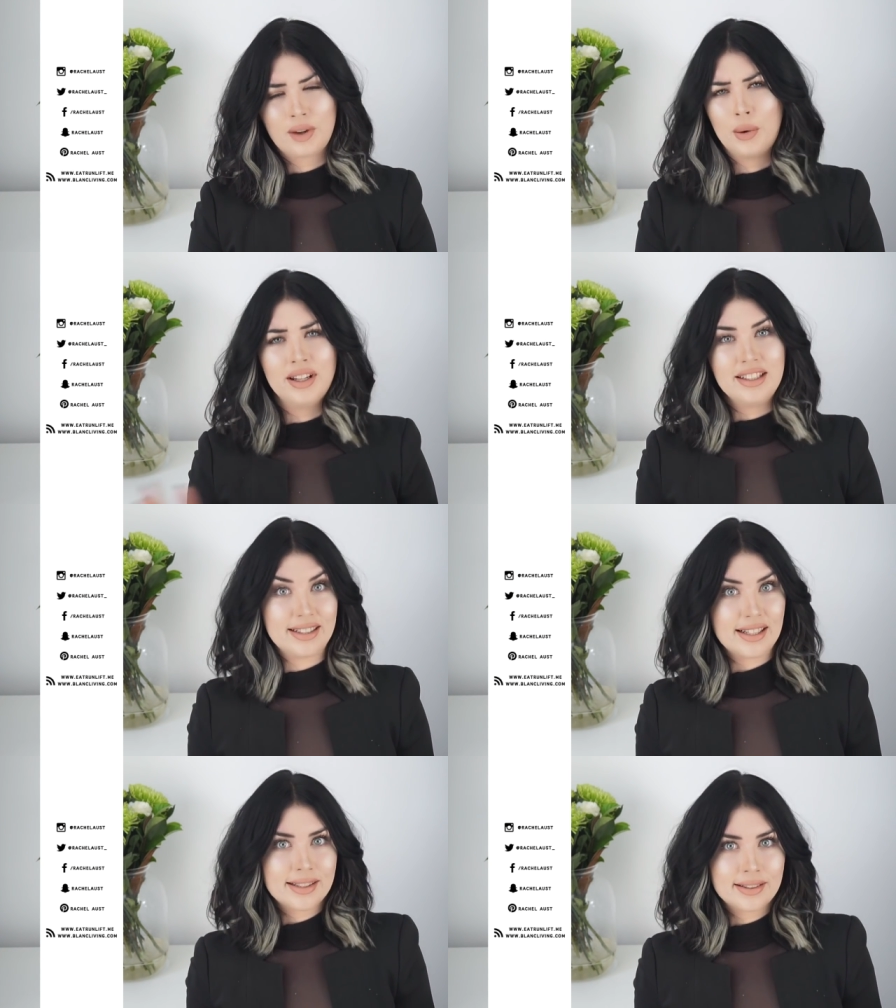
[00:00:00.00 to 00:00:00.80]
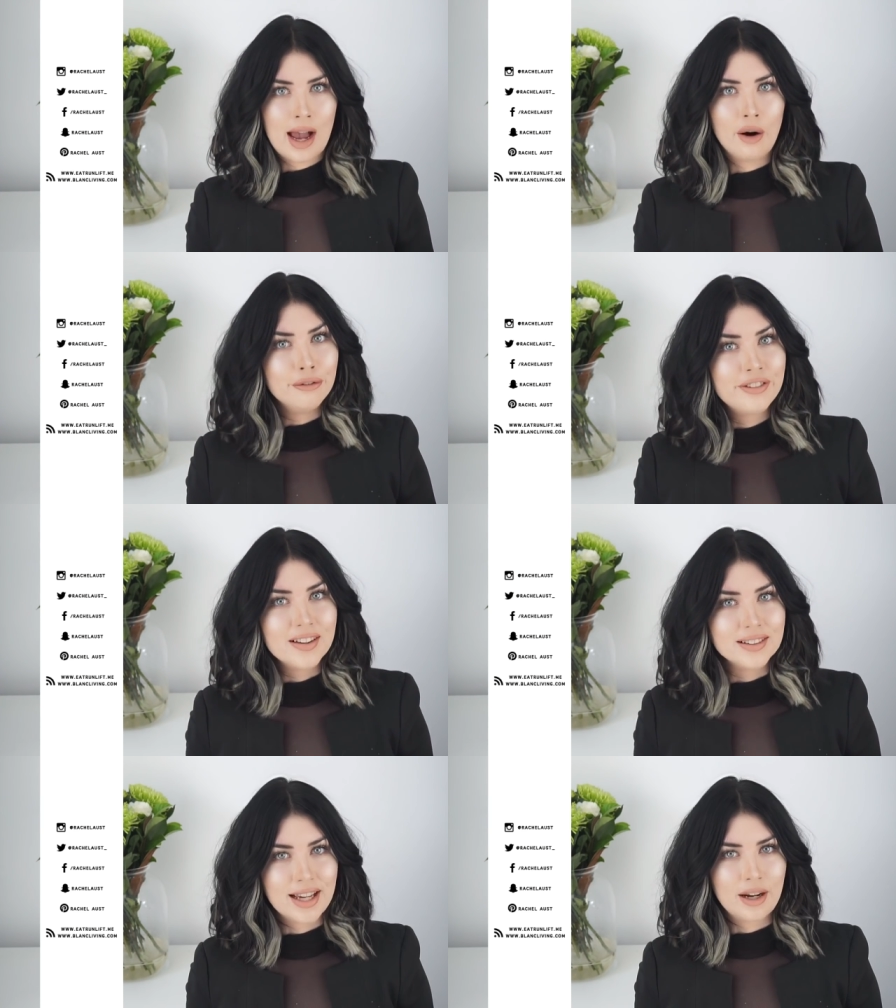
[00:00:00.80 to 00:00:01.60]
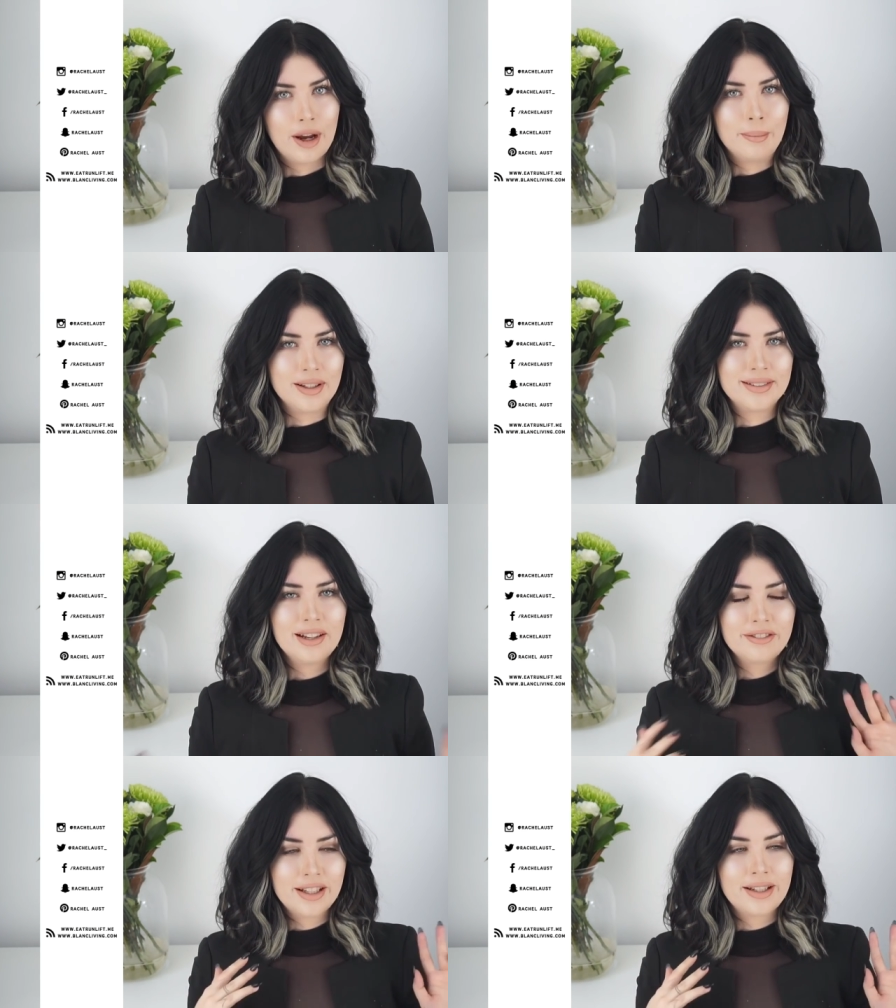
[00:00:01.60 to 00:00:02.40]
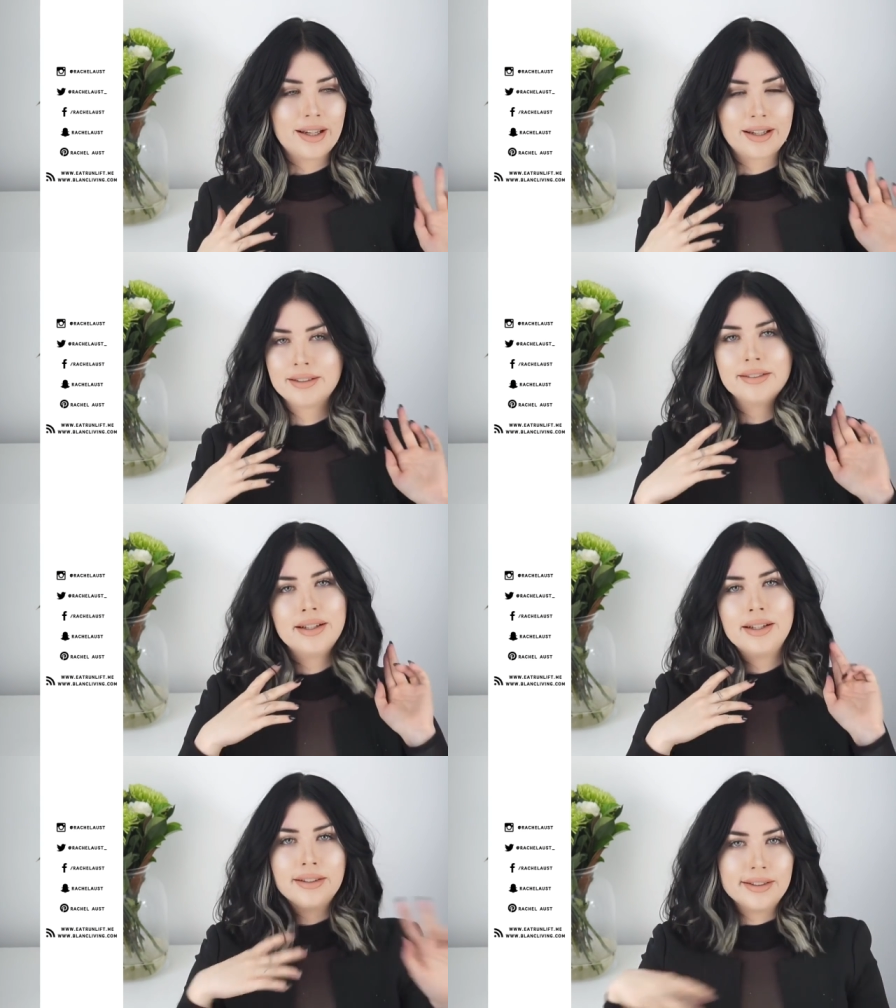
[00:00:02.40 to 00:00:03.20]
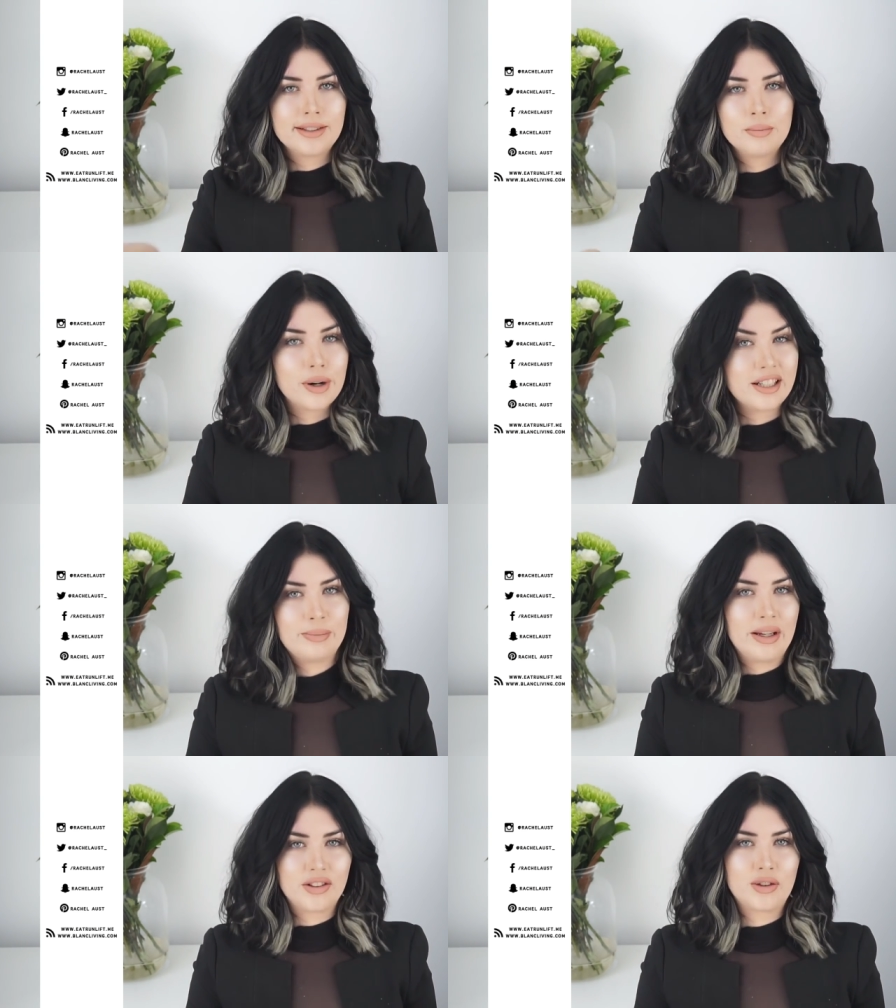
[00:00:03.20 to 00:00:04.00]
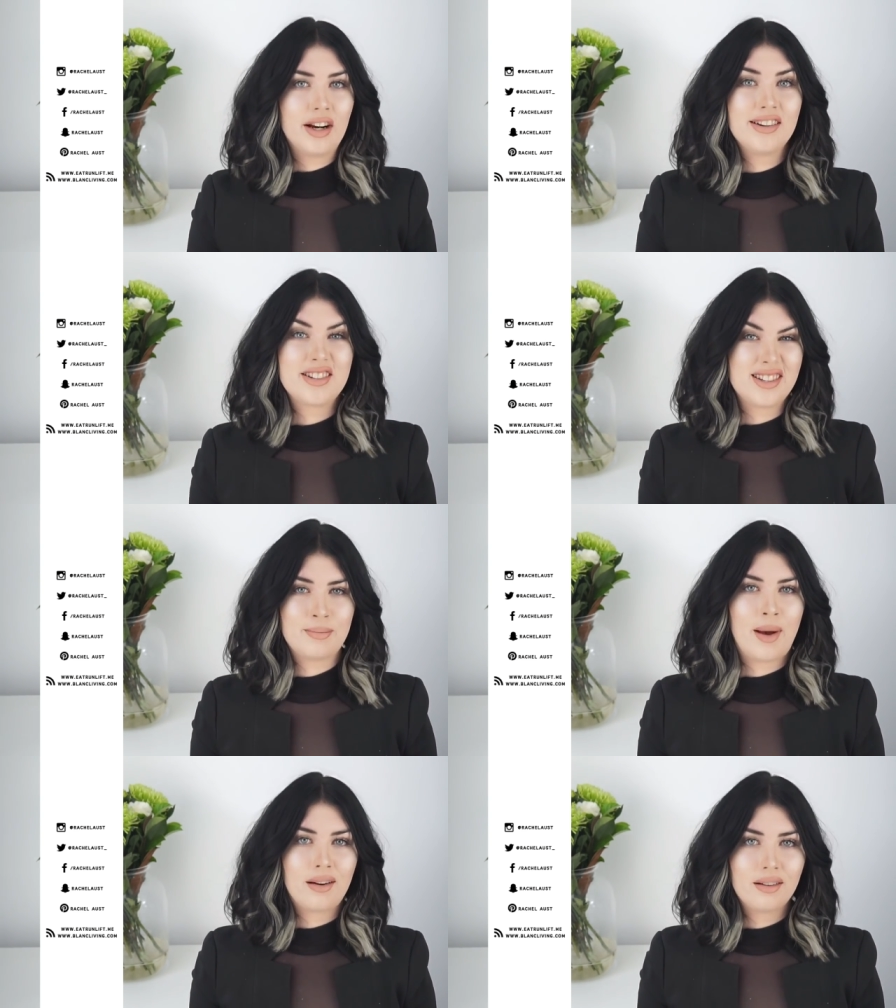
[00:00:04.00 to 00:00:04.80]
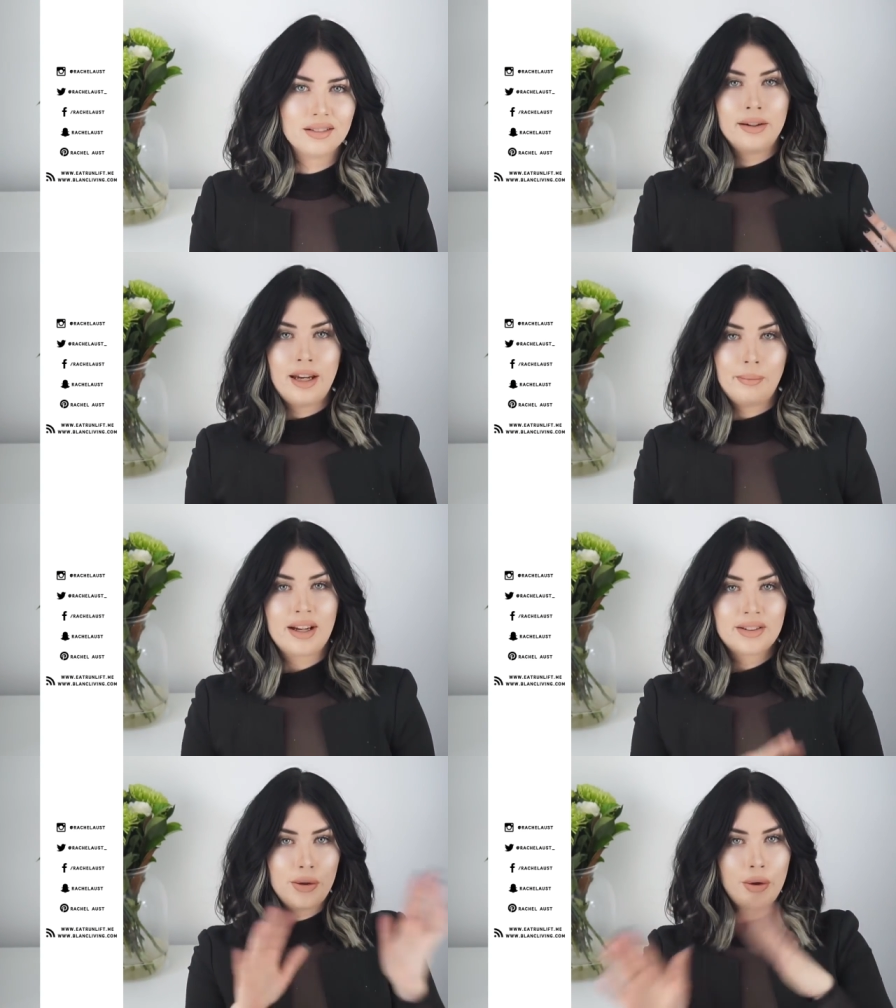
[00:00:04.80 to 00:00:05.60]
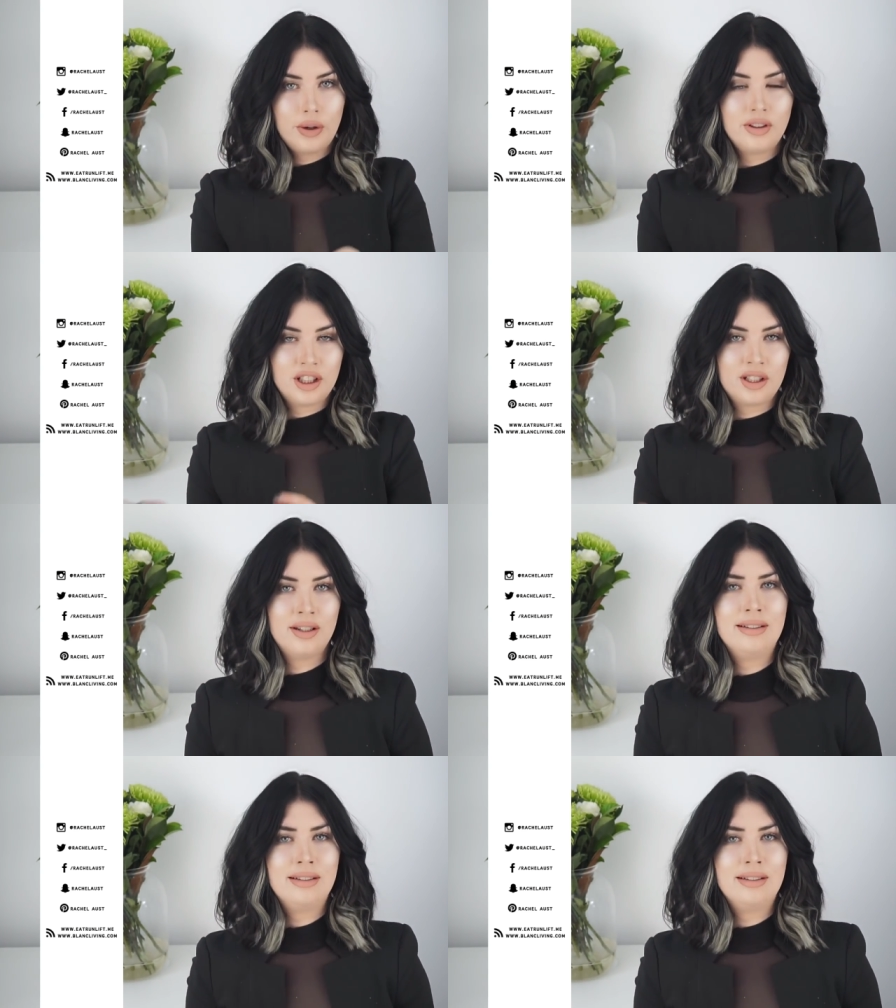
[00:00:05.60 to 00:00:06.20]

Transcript: or at least that's how it feels anyway but definitely like just embrace being strange, doesn't matter. Now back to just,